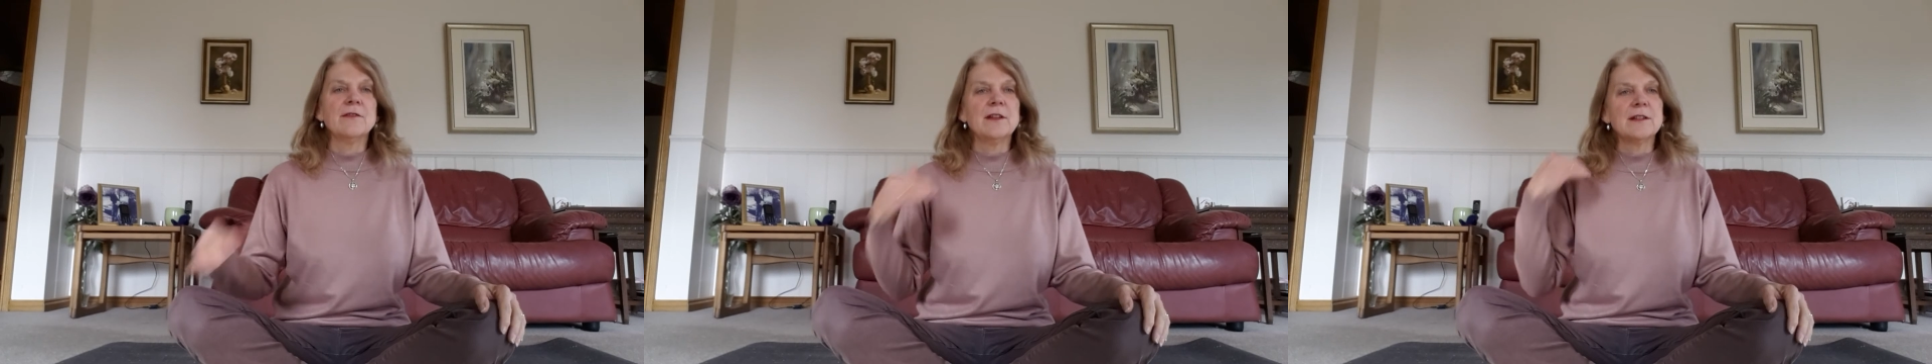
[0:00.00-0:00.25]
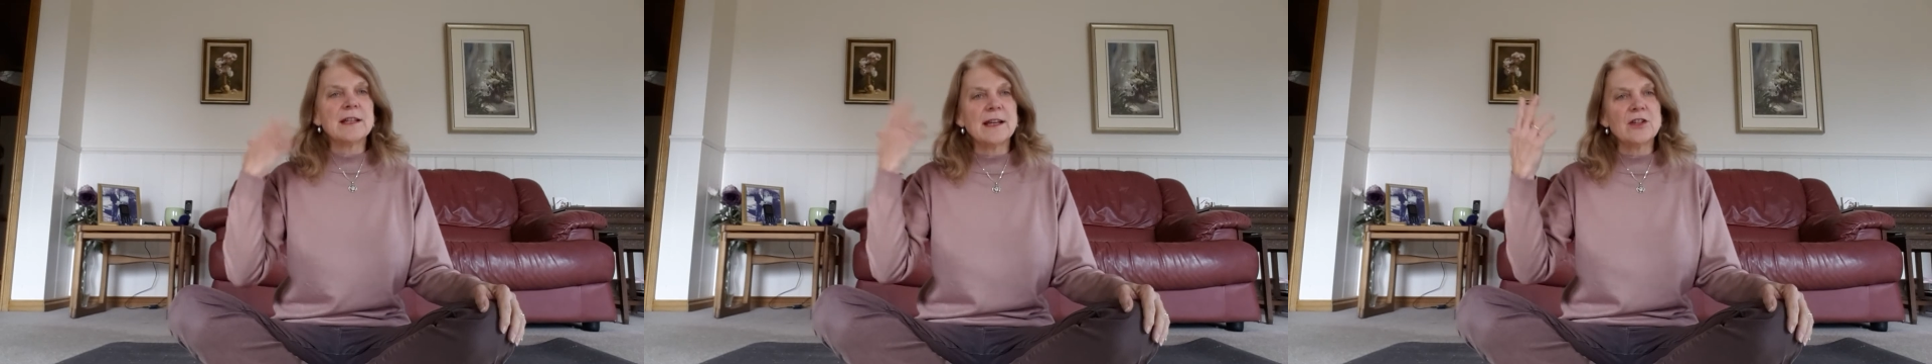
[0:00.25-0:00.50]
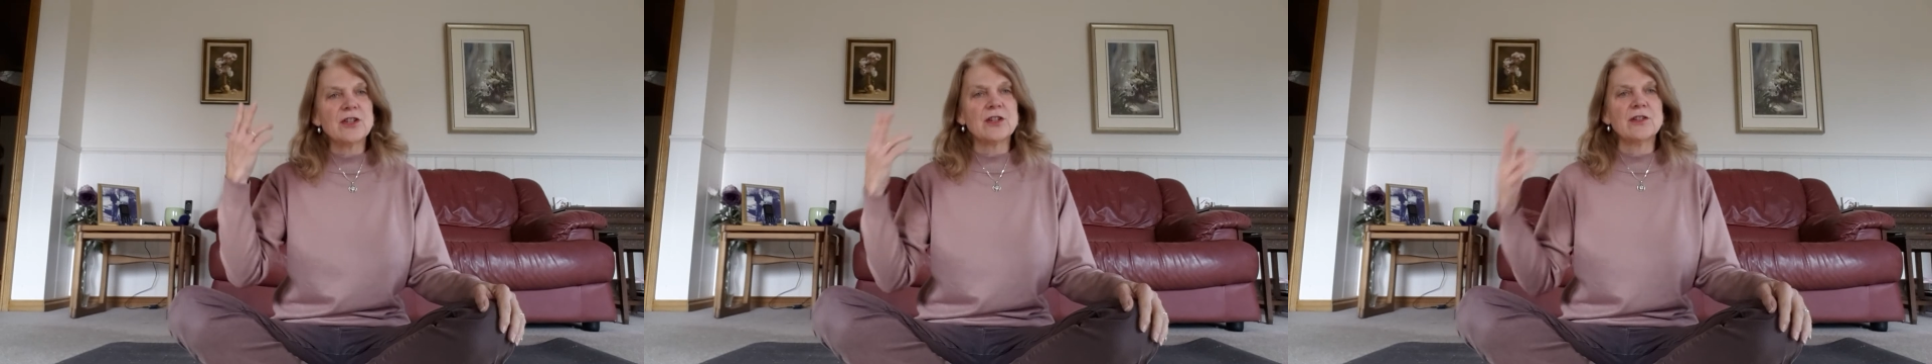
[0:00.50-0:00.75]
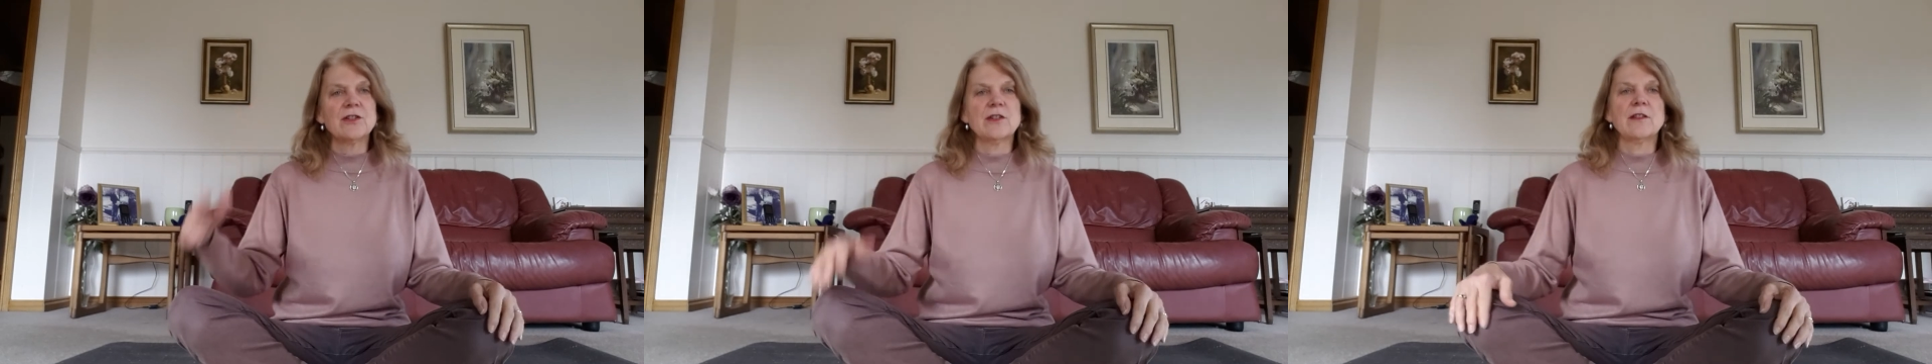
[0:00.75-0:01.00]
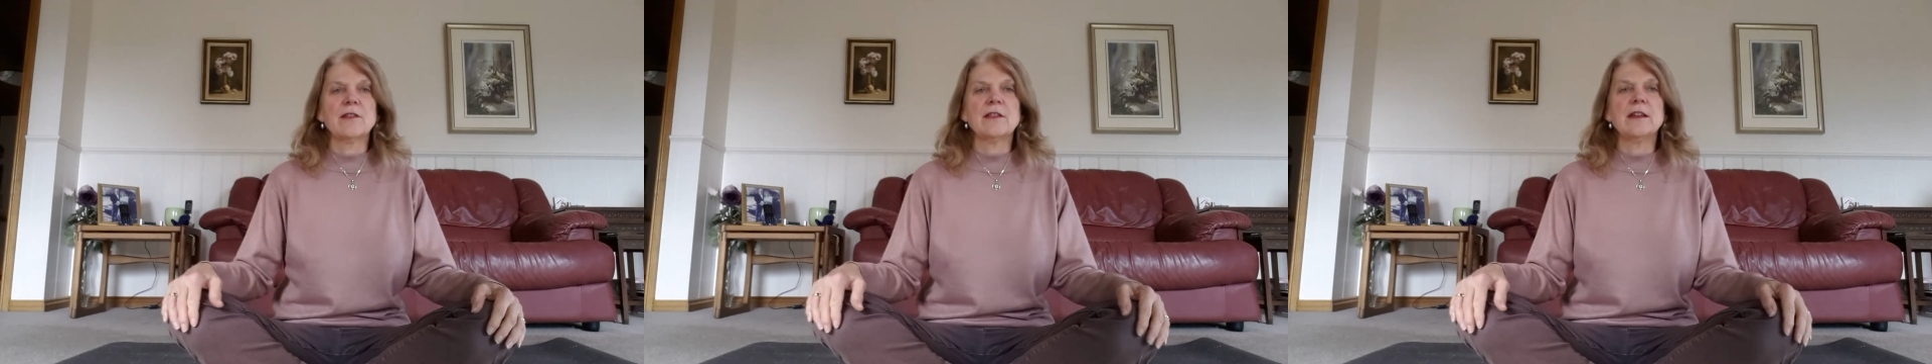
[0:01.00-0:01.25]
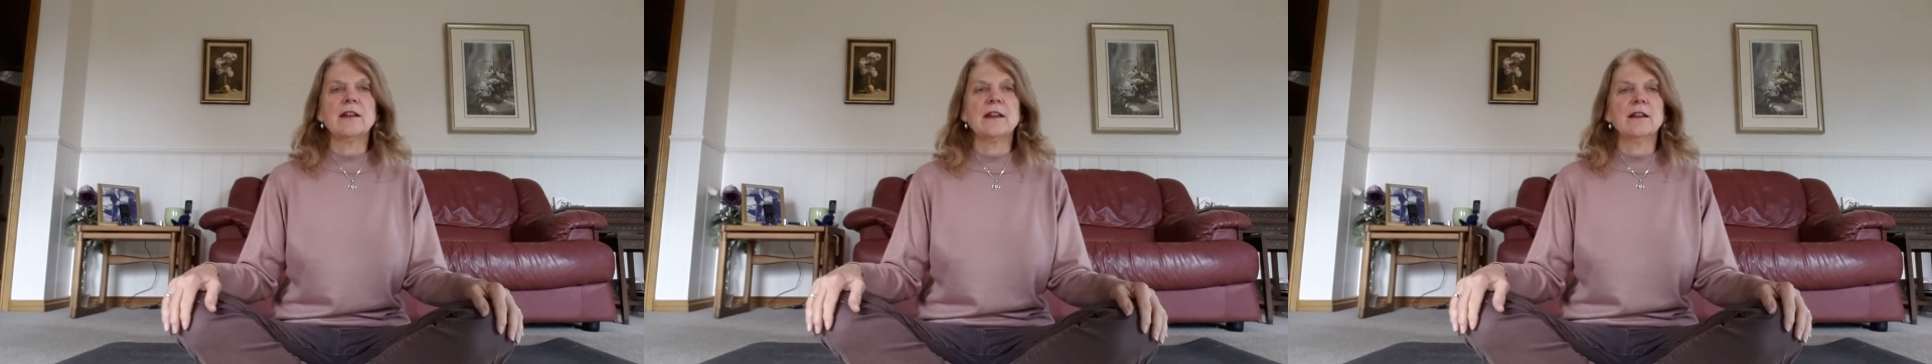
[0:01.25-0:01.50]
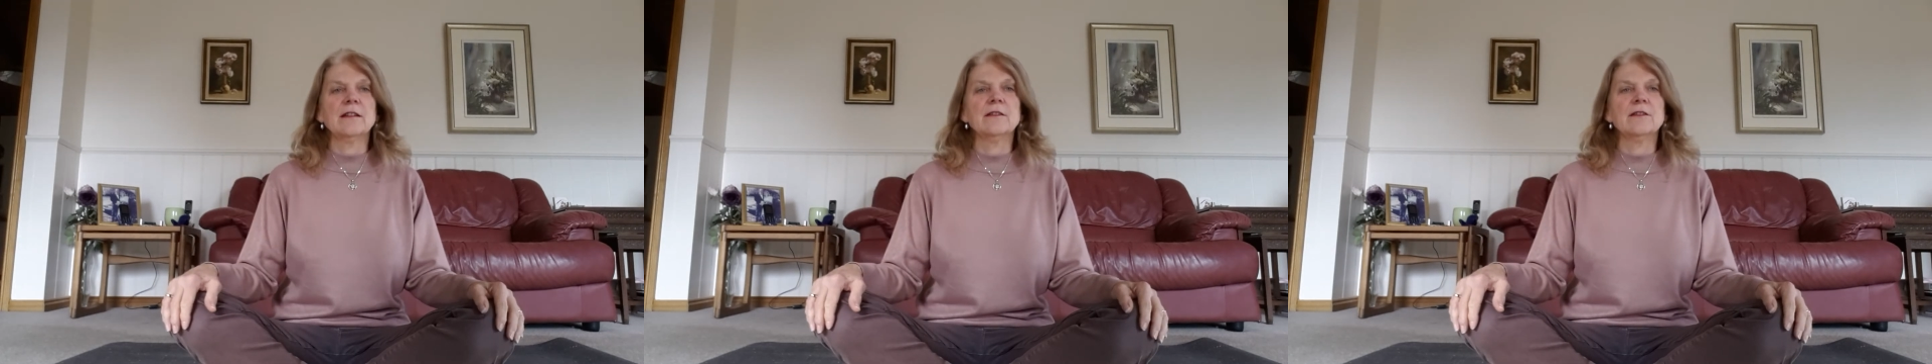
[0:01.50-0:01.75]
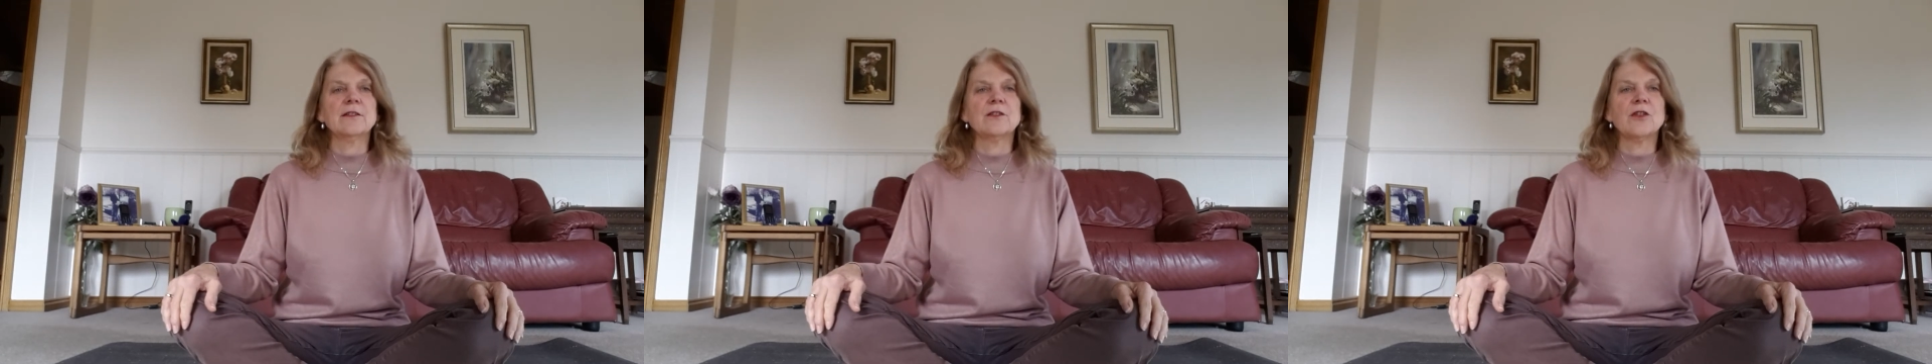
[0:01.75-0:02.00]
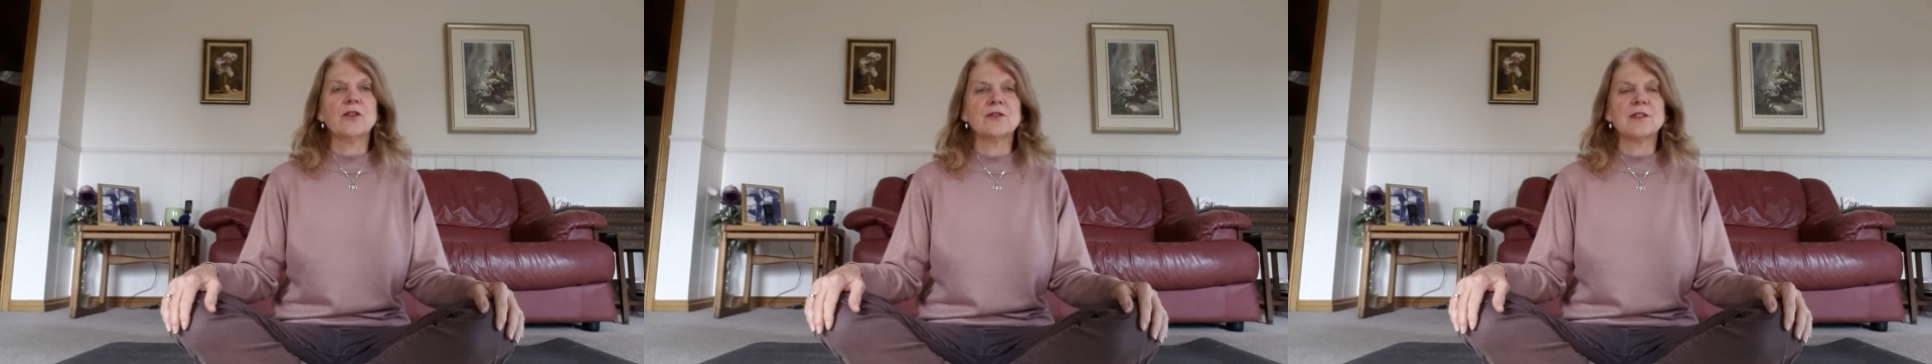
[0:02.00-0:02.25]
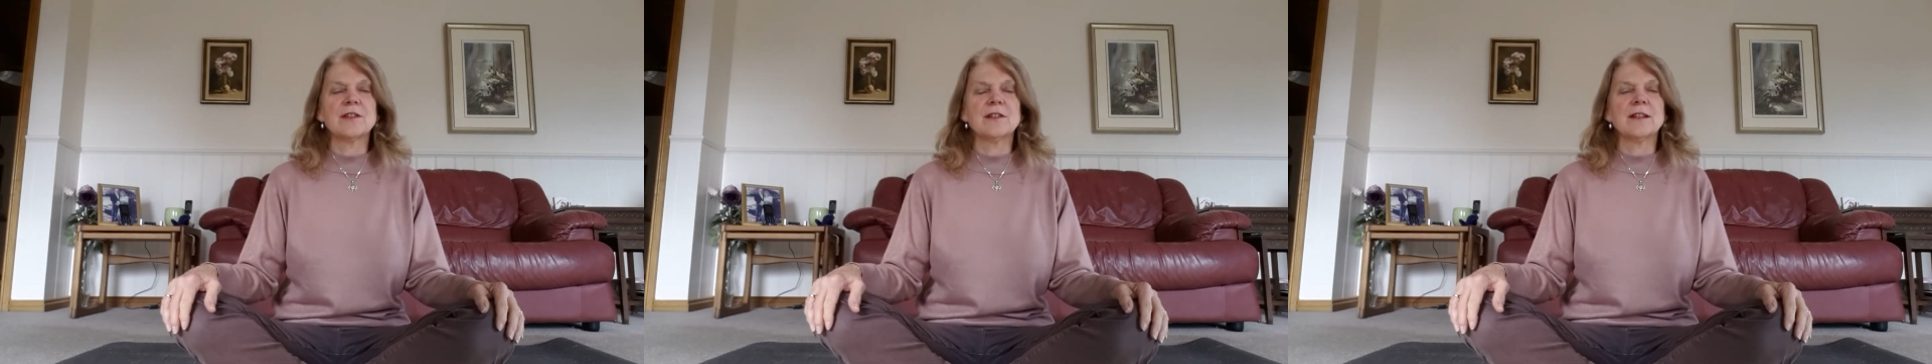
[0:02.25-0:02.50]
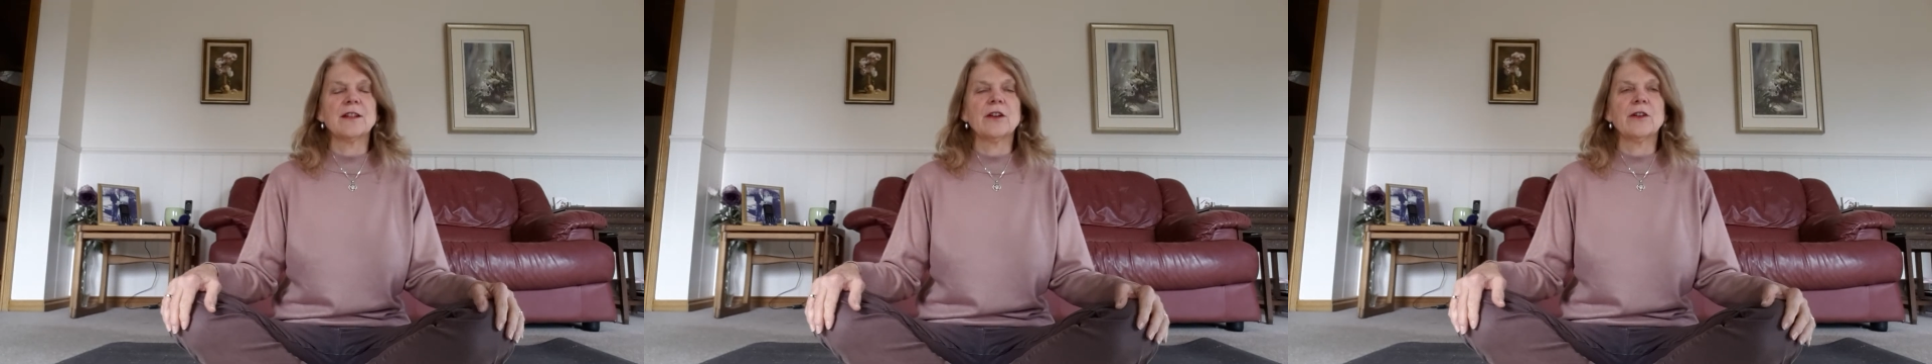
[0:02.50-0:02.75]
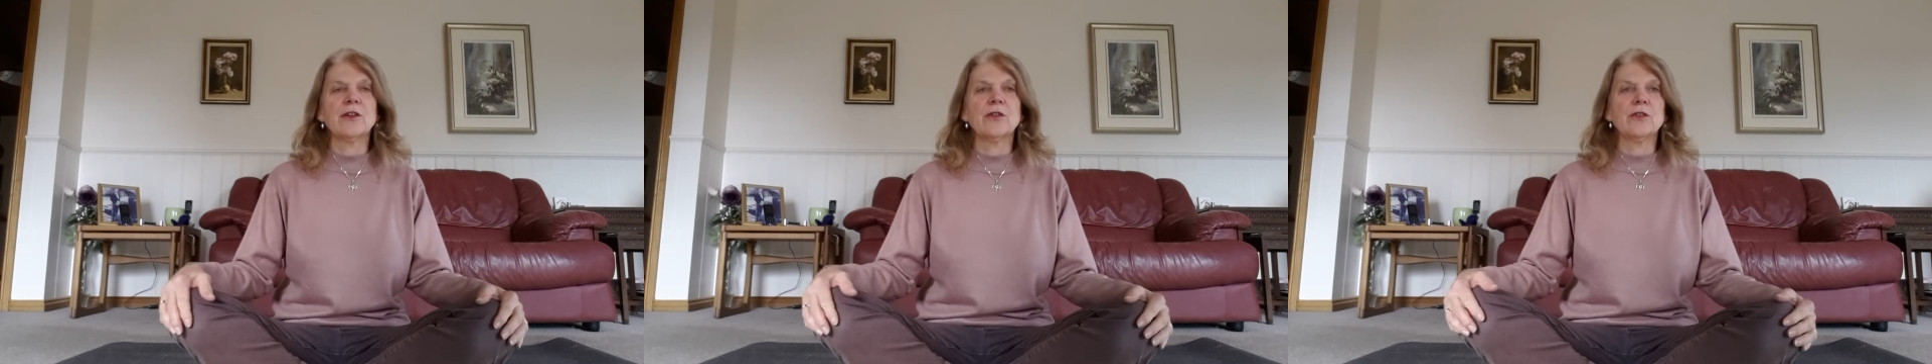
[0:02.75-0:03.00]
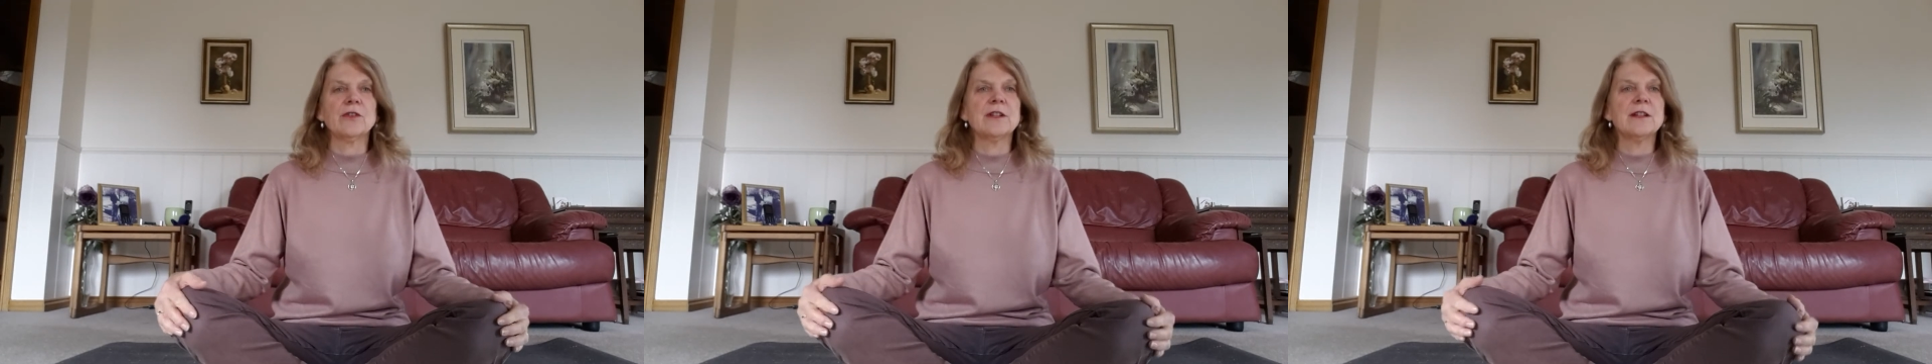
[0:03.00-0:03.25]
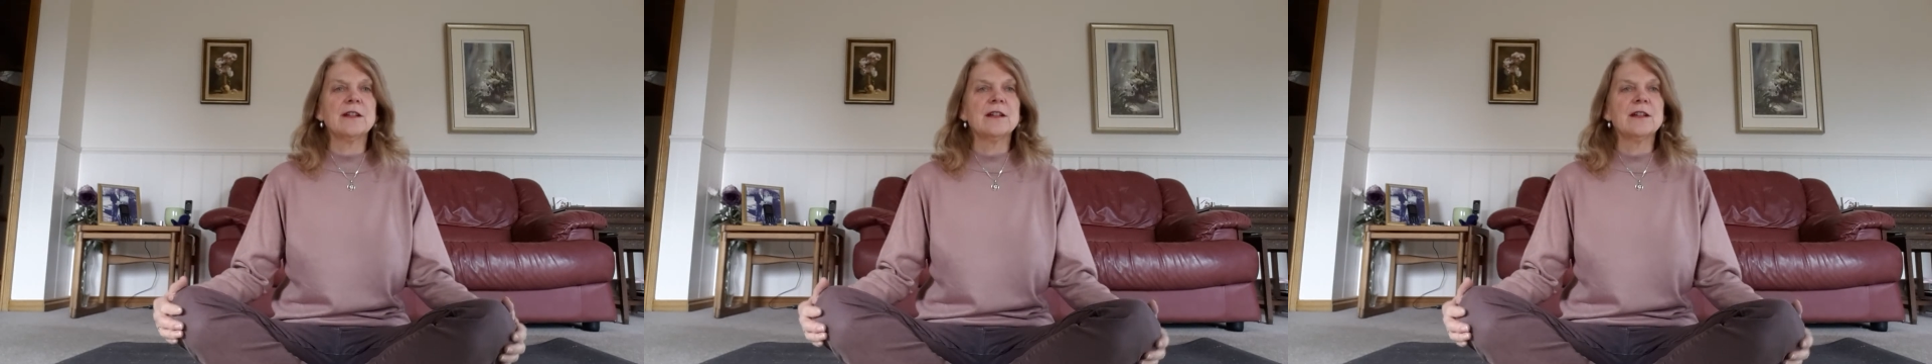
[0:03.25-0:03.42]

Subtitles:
the attention to the thinking that's constantly going on.